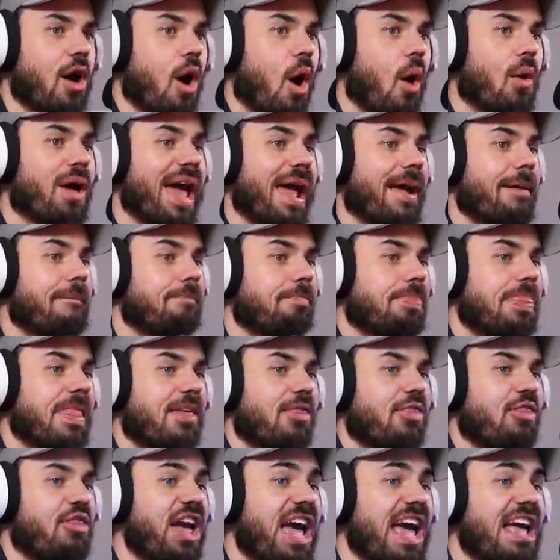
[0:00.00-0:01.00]
Okay,
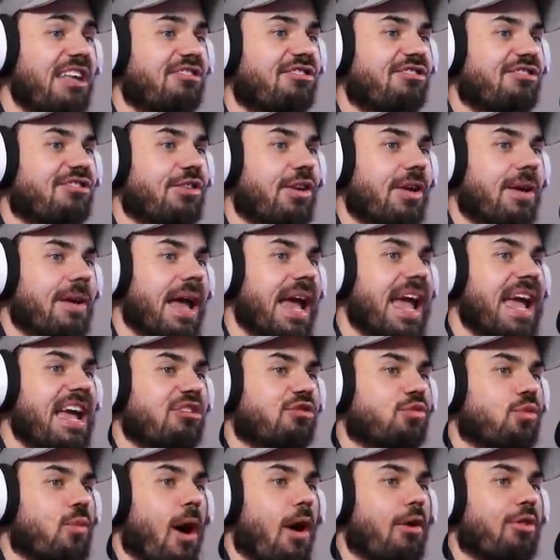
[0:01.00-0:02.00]
this
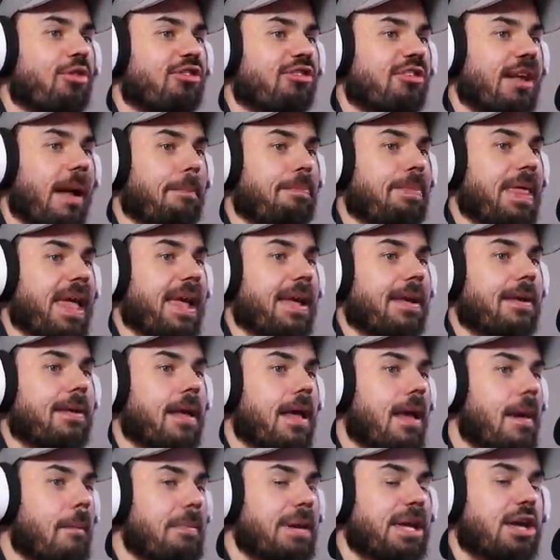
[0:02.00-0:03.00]
is worth something
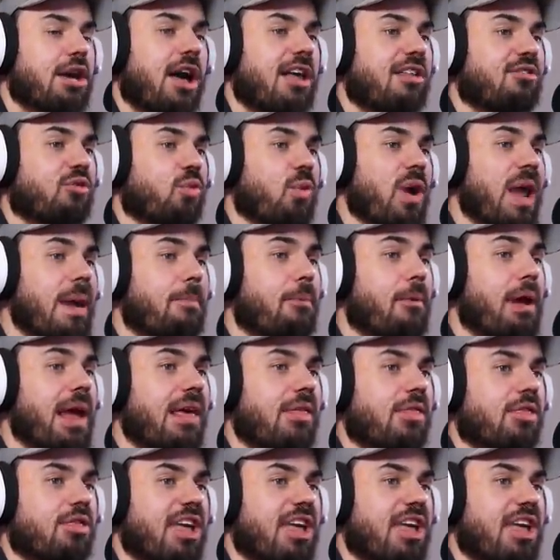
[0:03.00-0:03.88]
because we bring,